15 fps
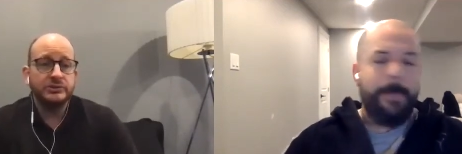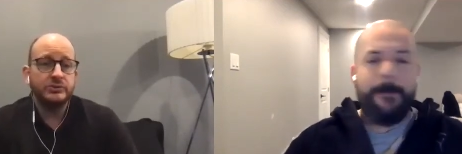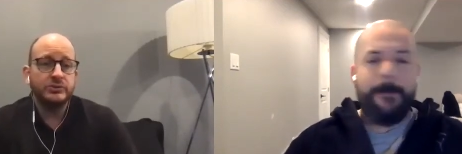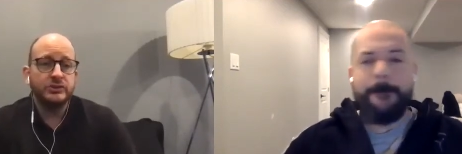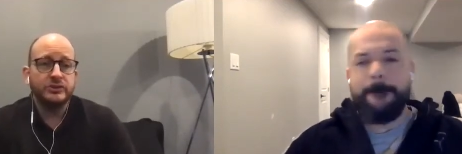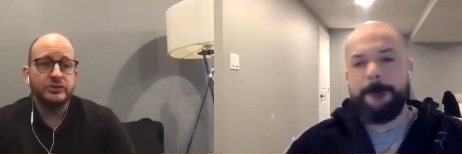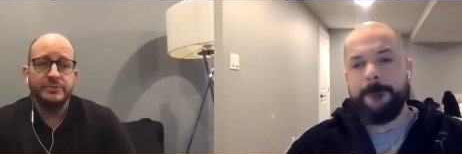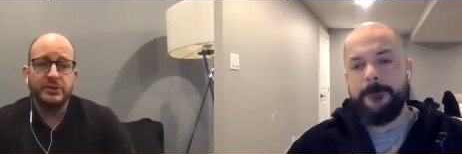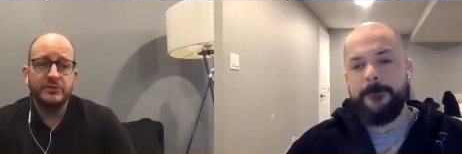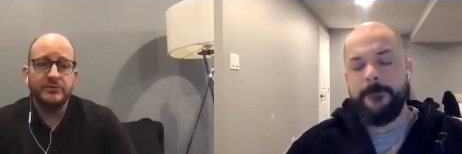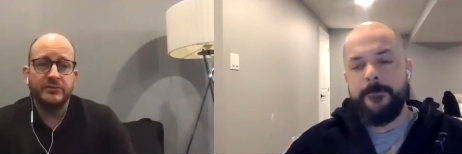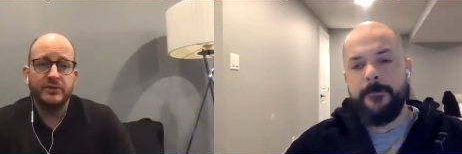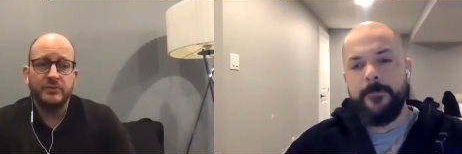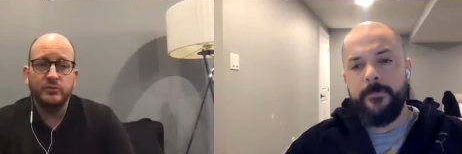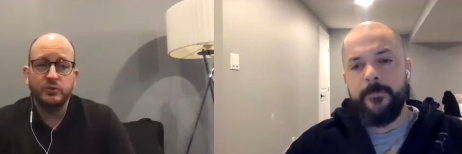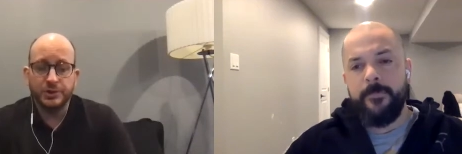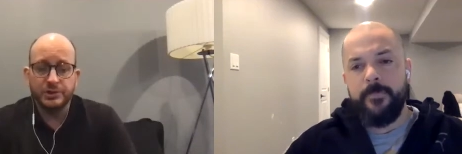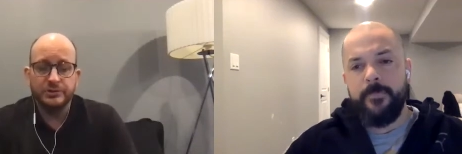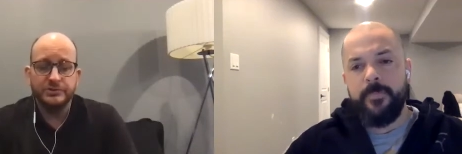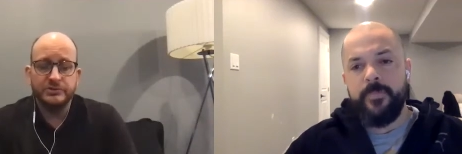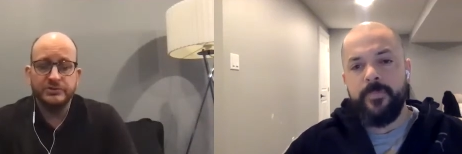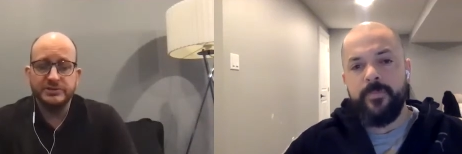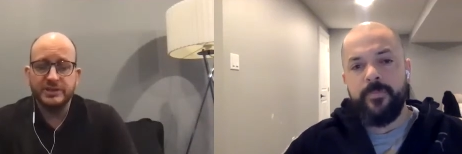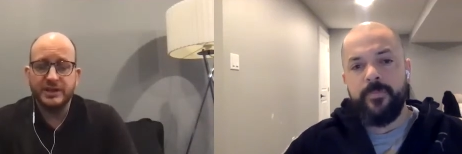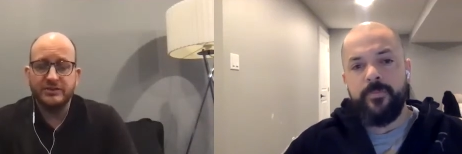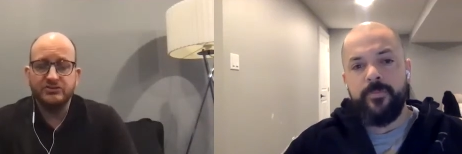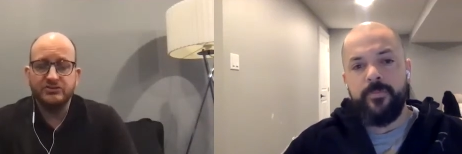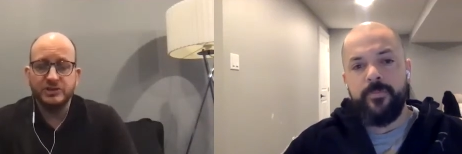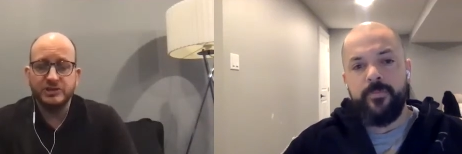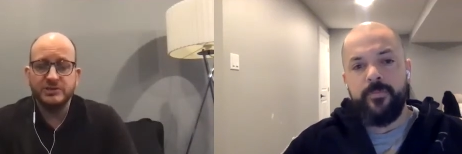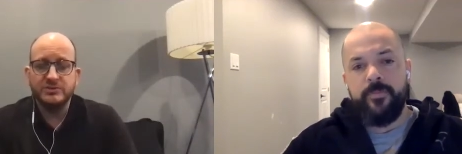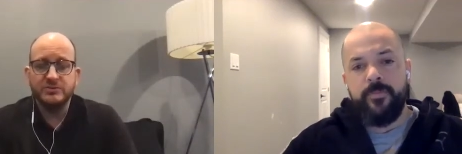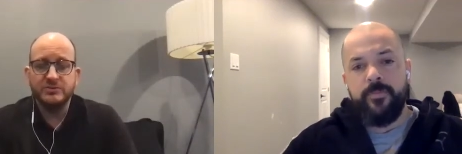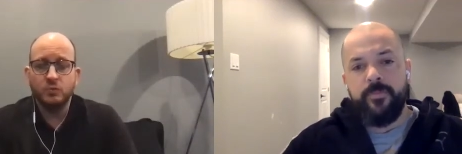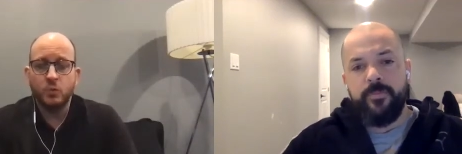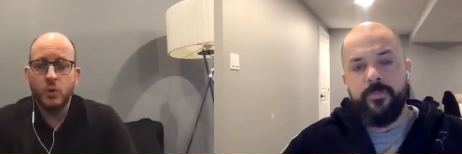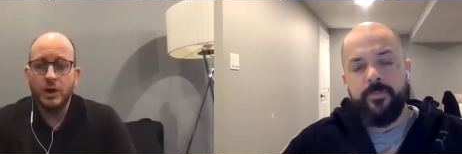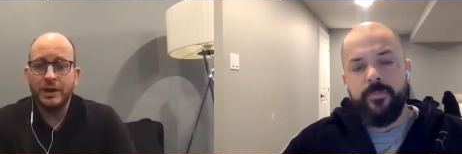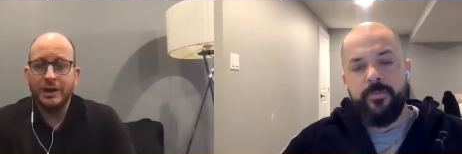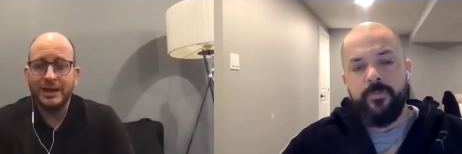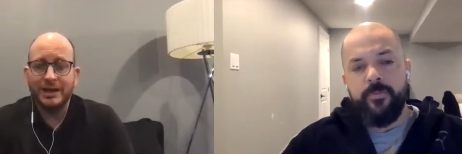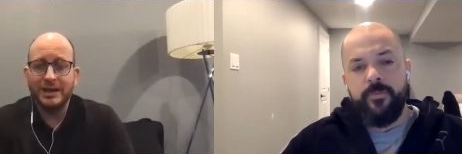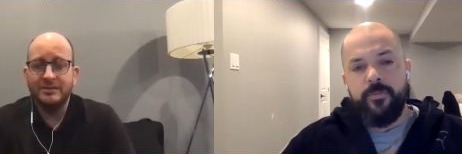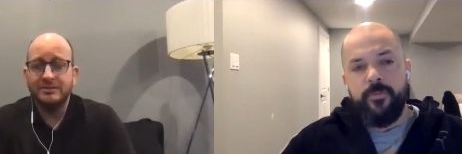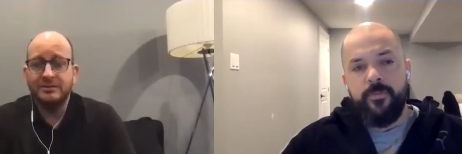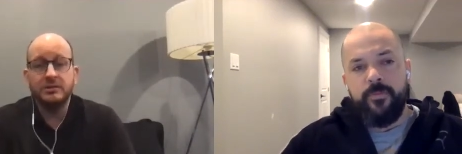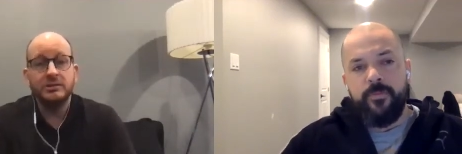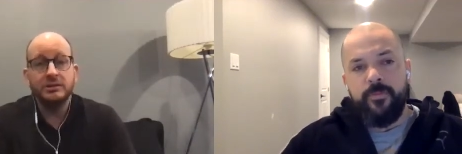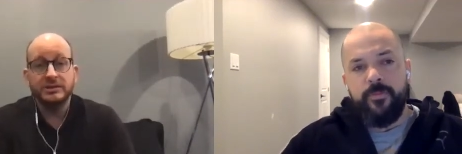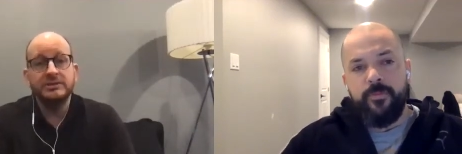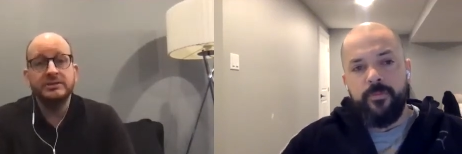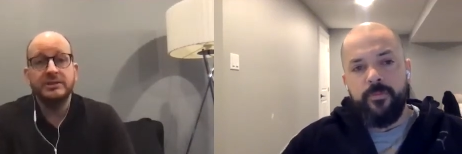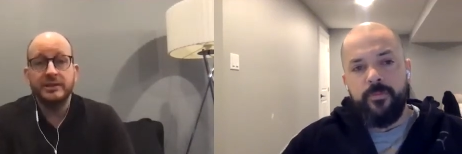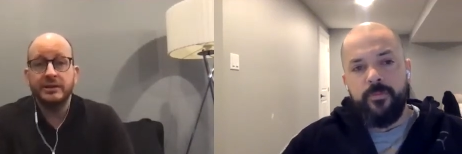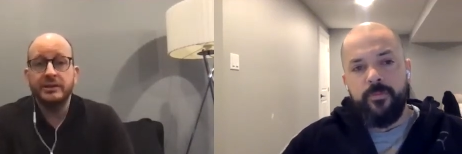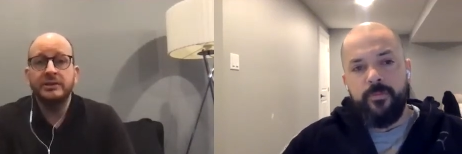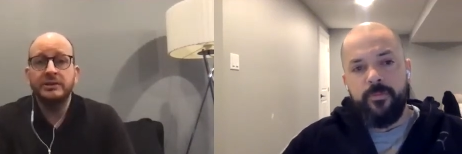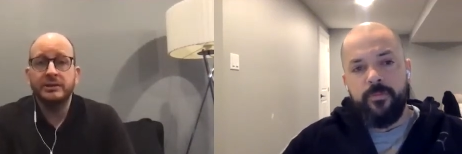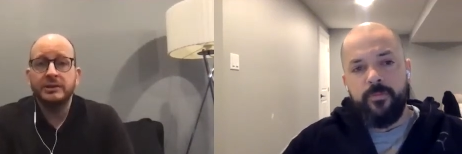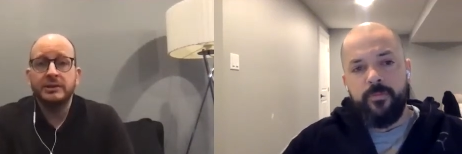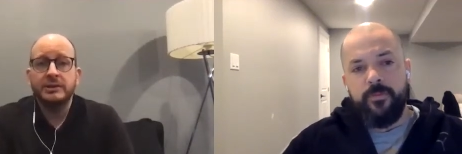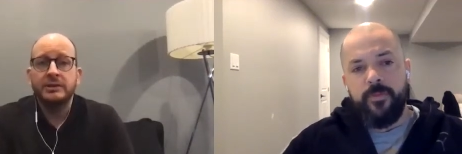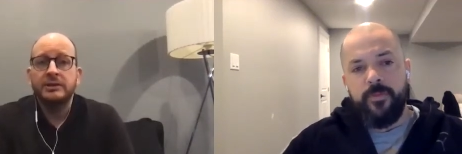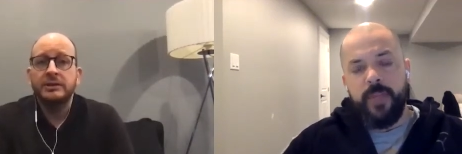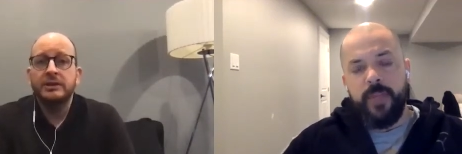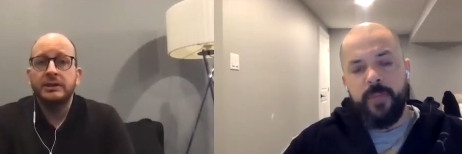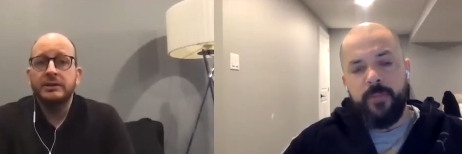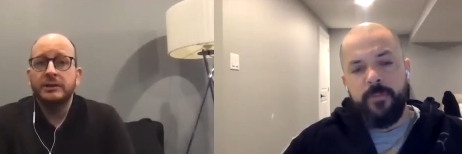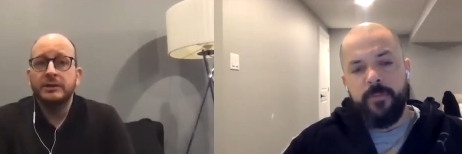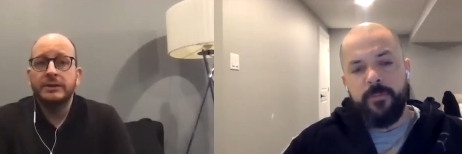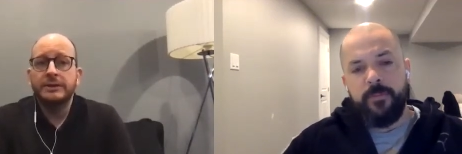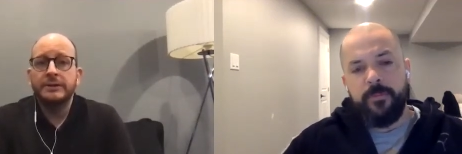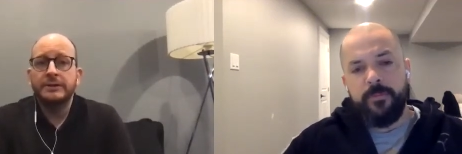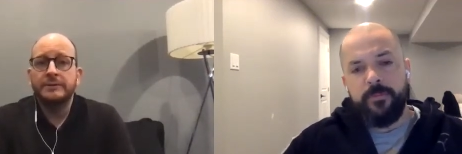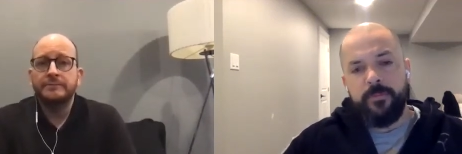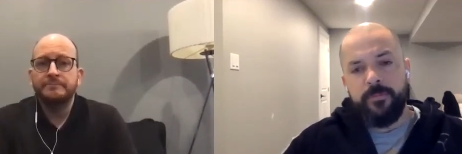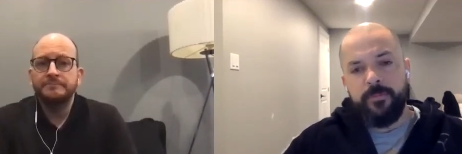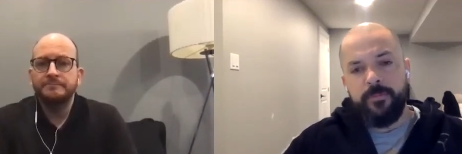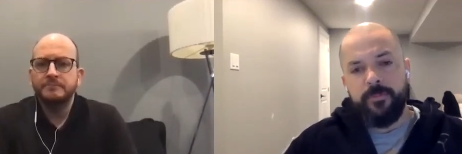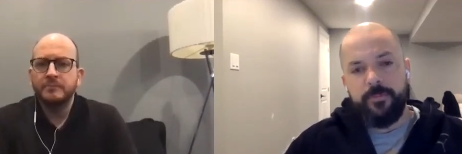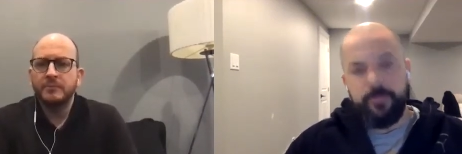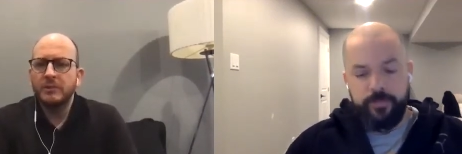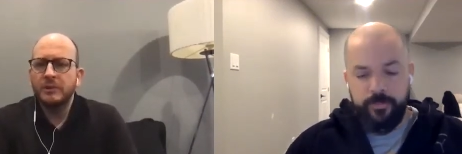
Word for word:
Speaker 1: could be from realtors that just want to get the listing. Yeah. Um, you